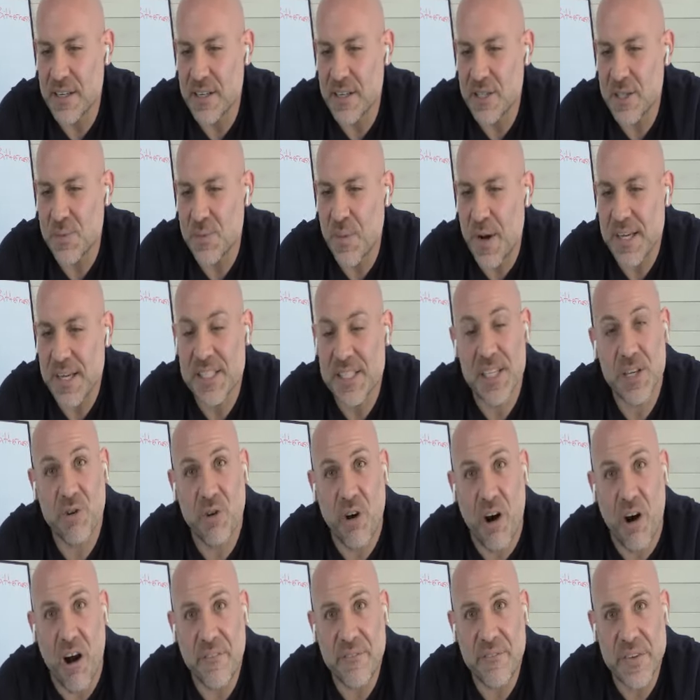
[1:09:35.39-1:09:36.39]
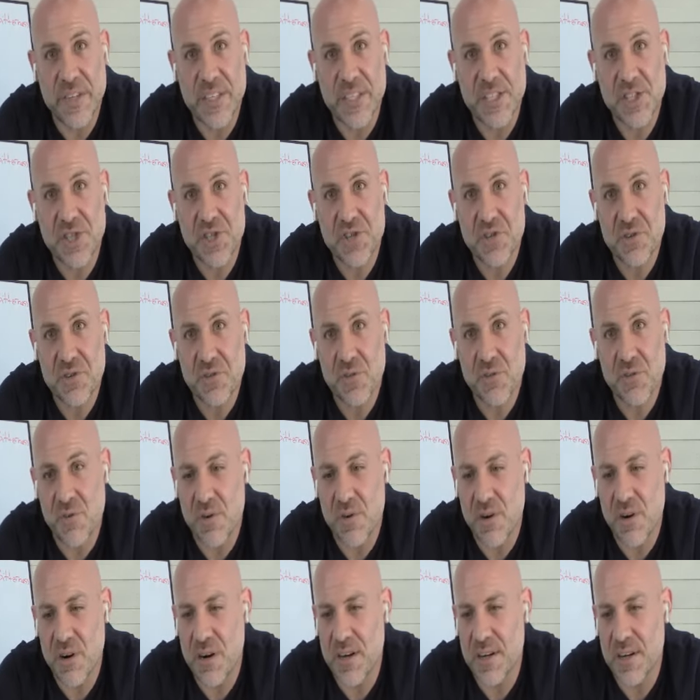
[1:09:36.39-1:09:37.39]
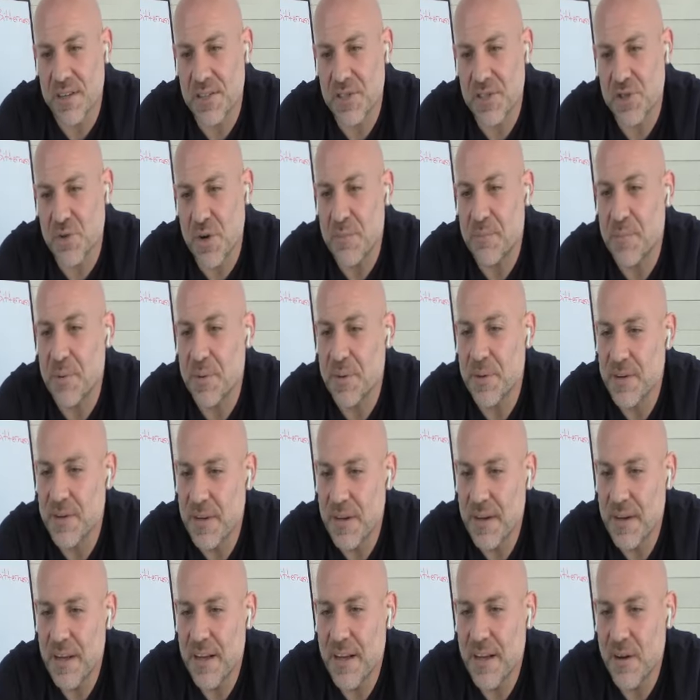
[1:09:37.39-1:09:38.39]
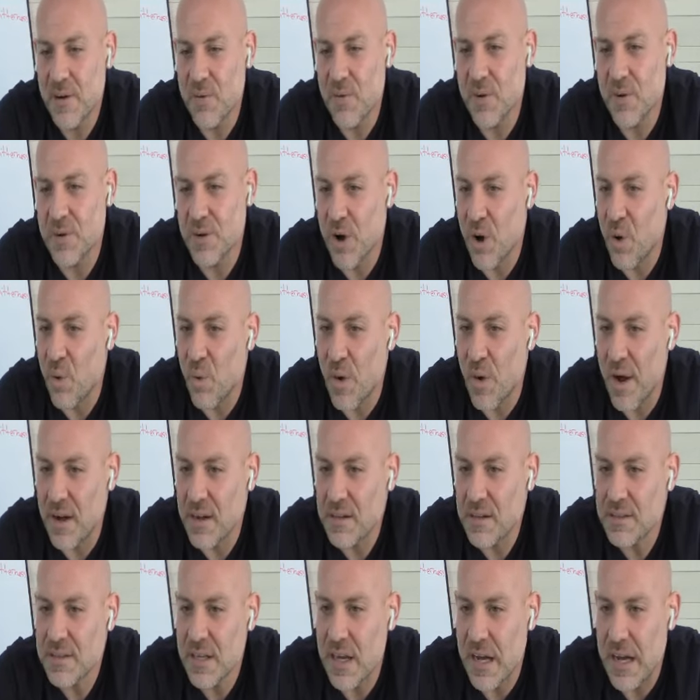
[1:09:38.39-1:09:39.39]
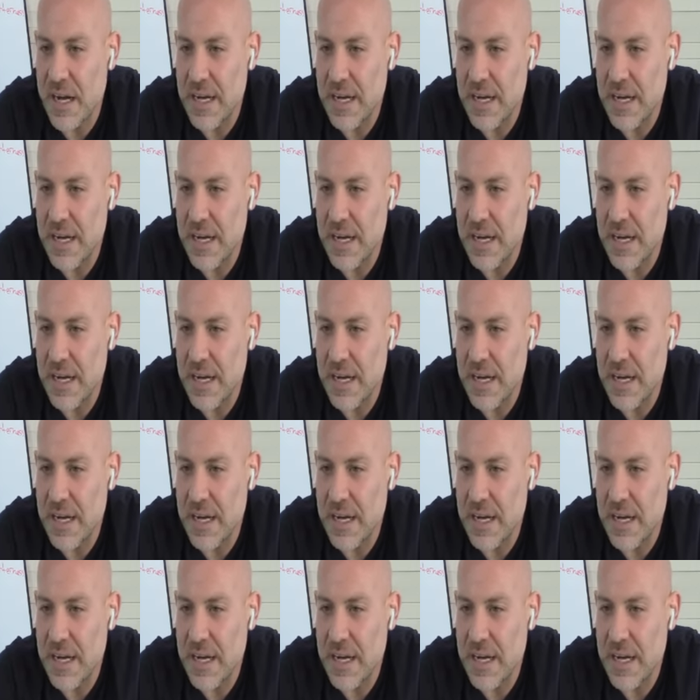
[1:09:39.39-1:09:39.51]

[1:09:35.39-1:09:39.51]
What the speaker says: Spicy crawfish or shrimp would go well.